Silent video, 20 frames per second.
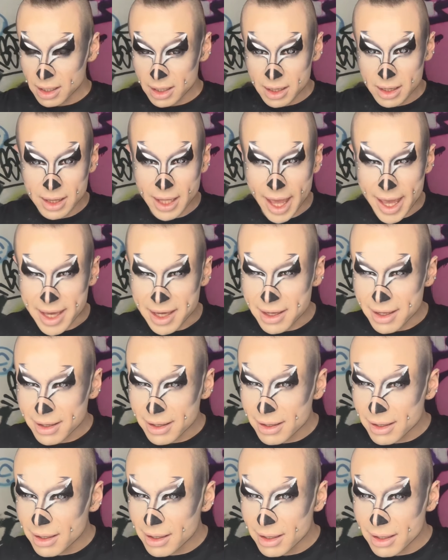Like,
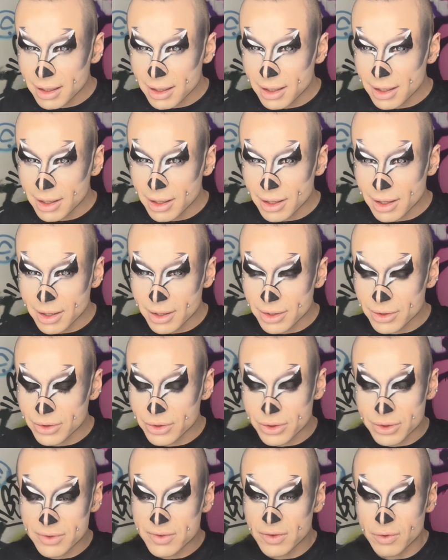
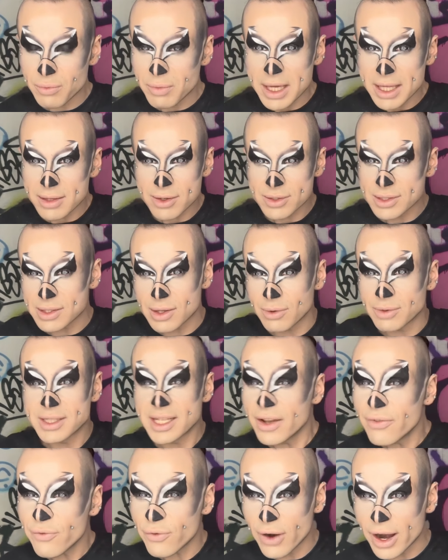to me, there's no
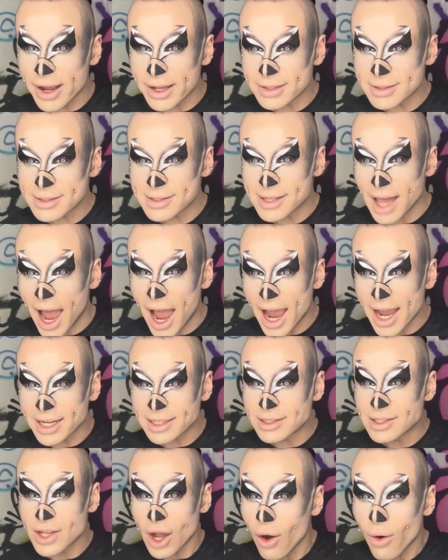difference. I
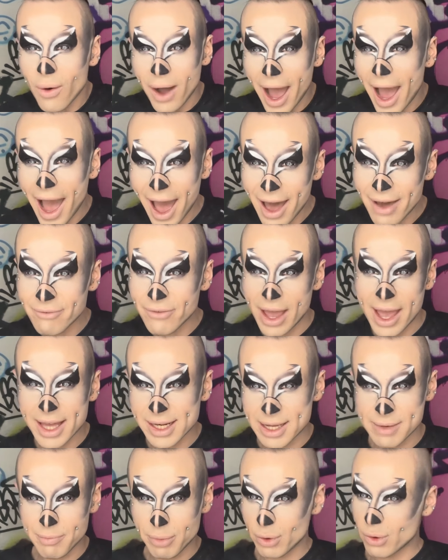don't have
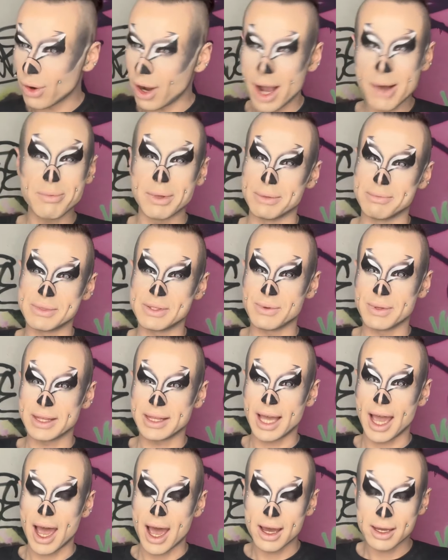any problems with
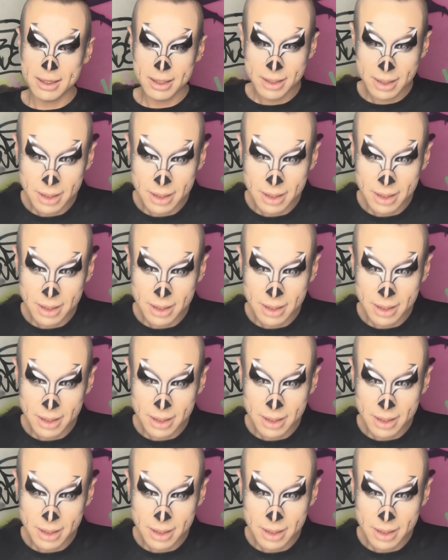that.